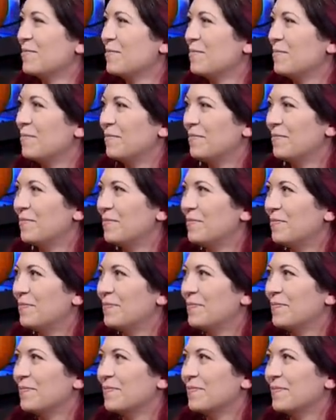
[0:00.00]

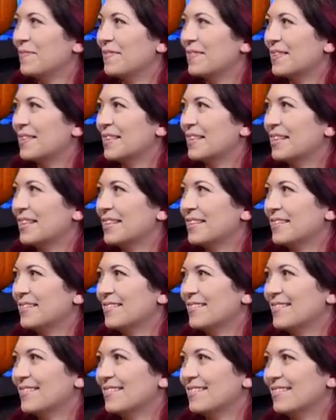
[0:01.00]

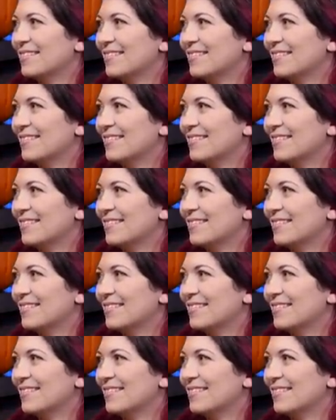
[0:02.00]
(silent)